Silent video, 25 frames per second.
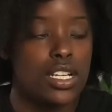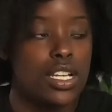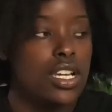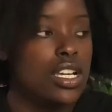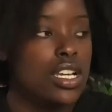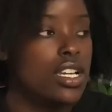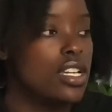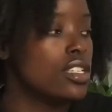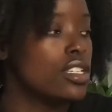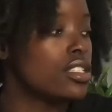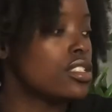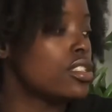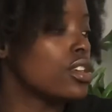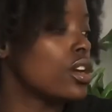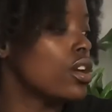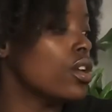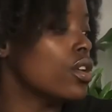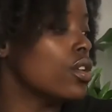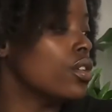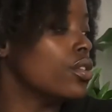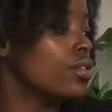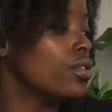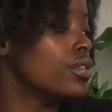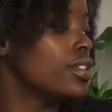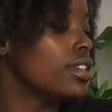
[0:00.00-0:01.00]

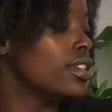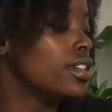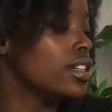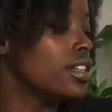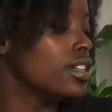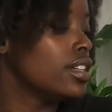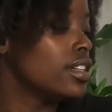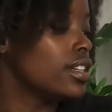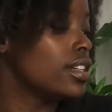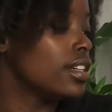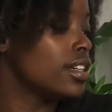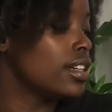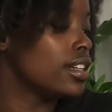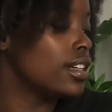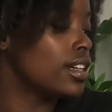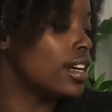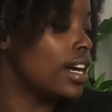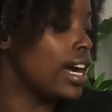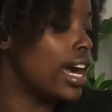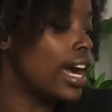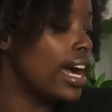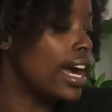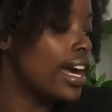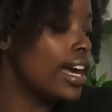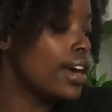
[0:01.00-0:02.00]
So
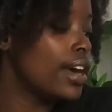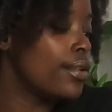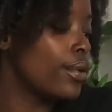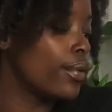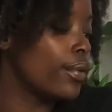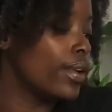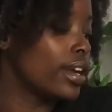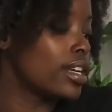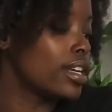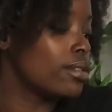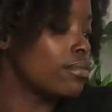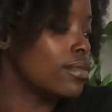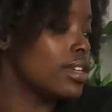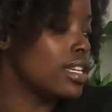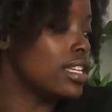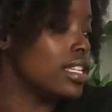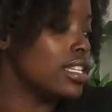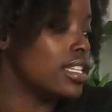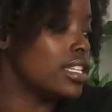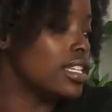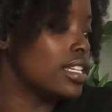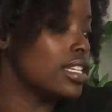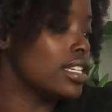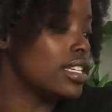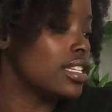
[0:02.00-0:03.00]
I will recommend
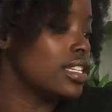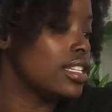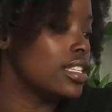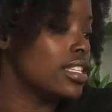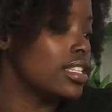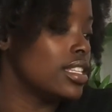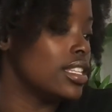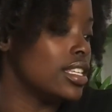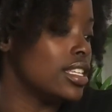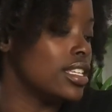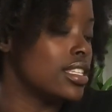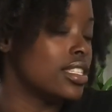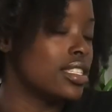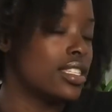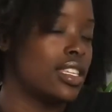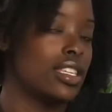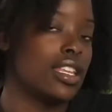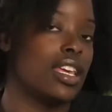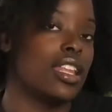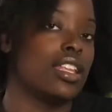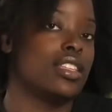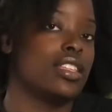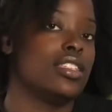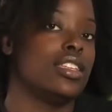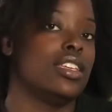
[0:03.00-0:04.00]
this 10 out
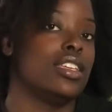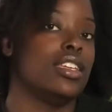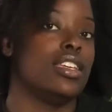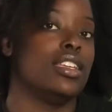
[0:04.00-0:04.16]
of 10,